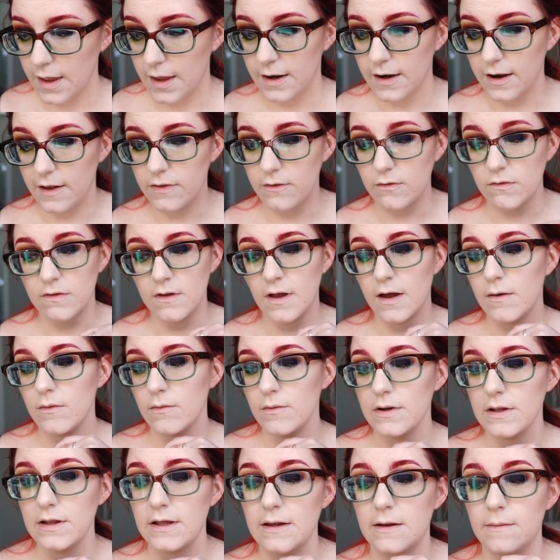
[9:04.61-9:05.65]
Now there's not
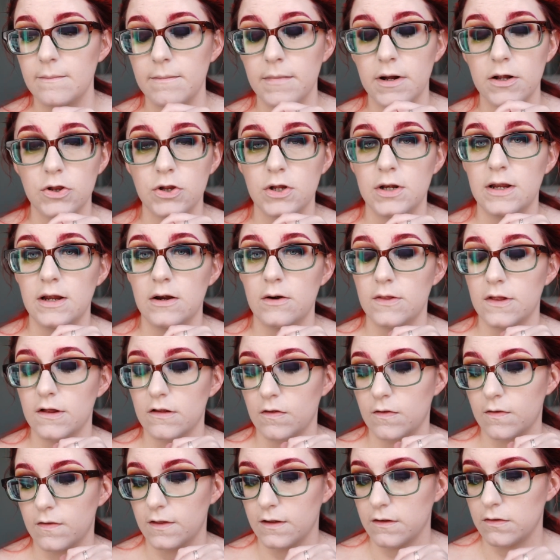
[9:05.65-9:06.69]
really much in here
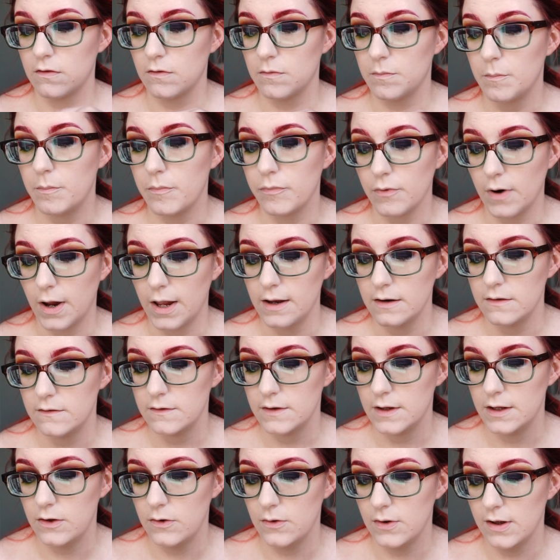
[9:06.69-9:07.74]
that's bright,
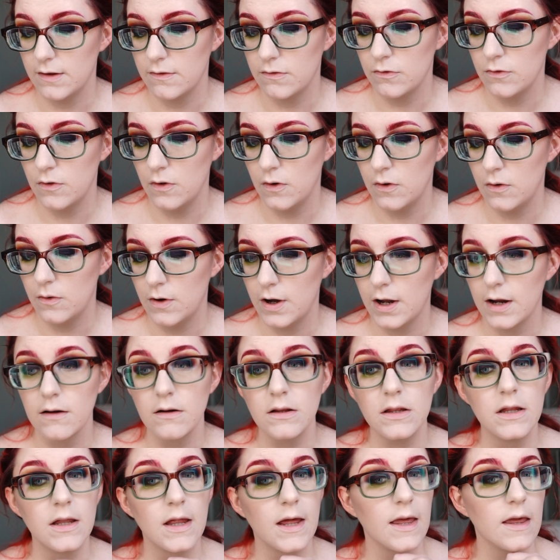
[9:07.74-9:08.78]
and you guys know I
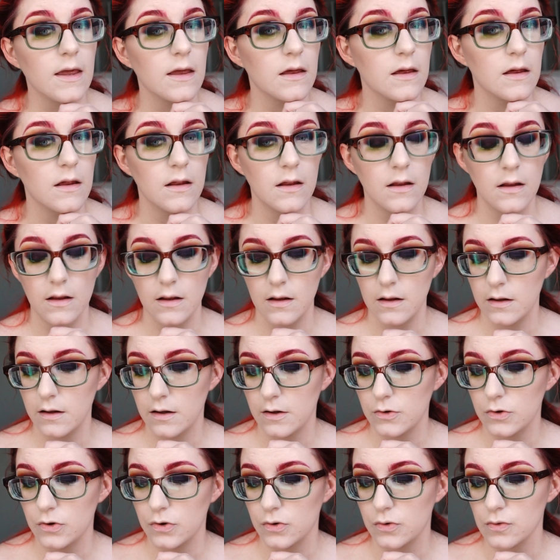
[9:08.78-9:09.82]
really like
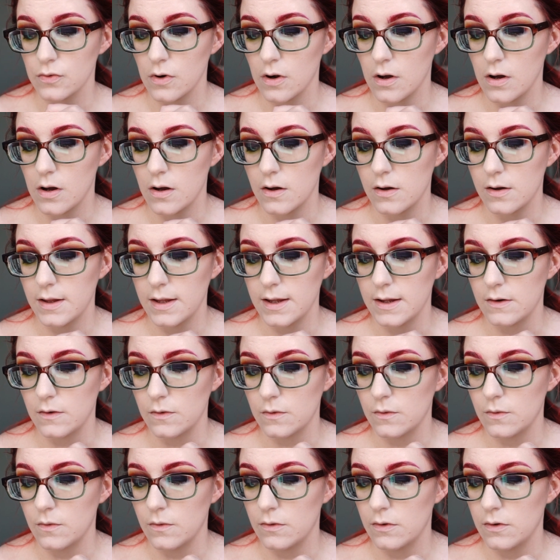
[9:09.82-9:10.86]
a strong inner
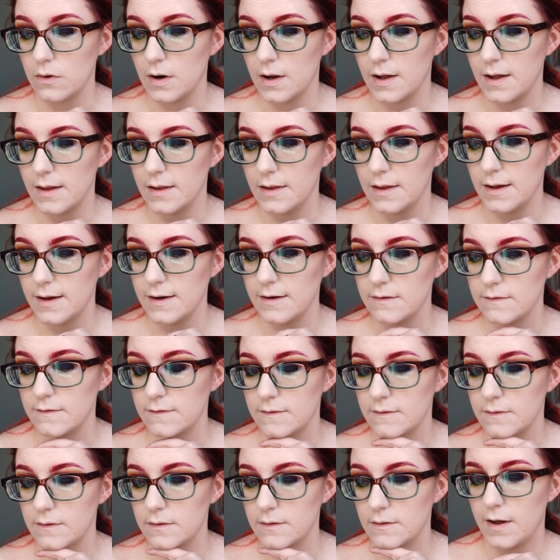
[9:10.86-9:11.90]
corner highlight.
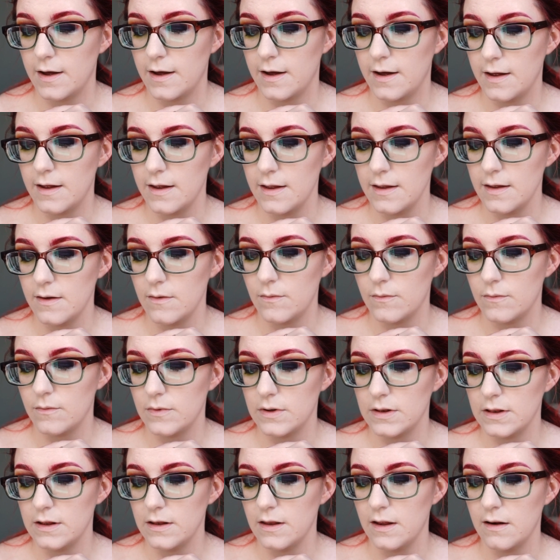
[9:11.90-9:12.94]
I
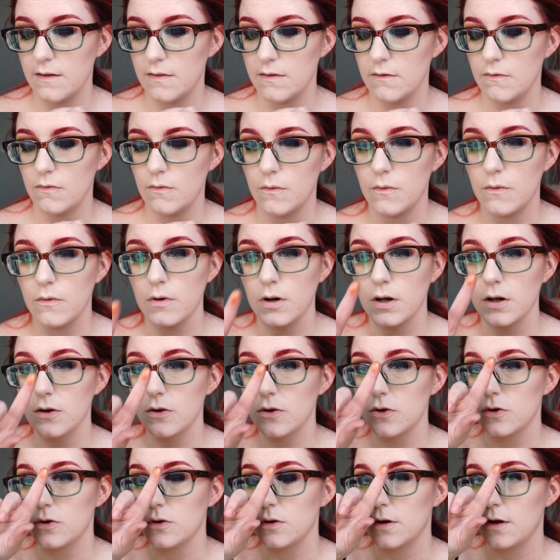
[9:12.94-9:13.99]
really like this
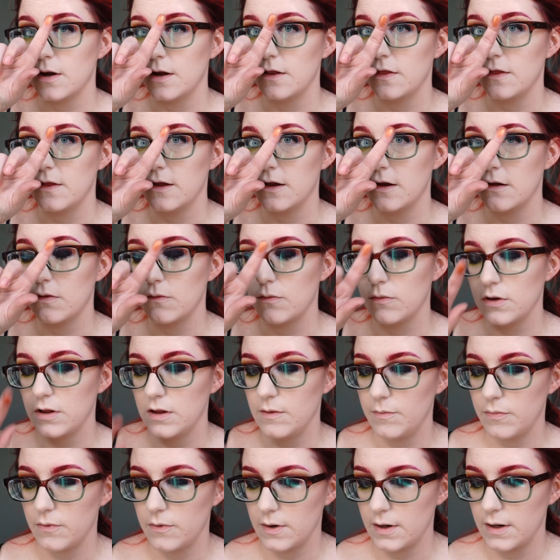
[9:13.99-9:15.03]
orange. I think it's really
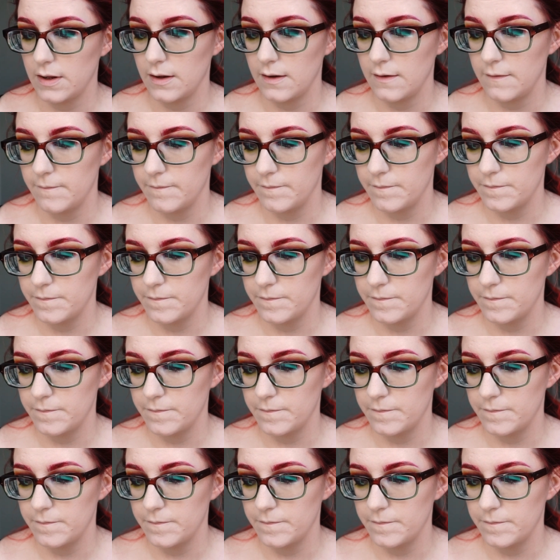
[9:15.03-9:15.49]
pretty.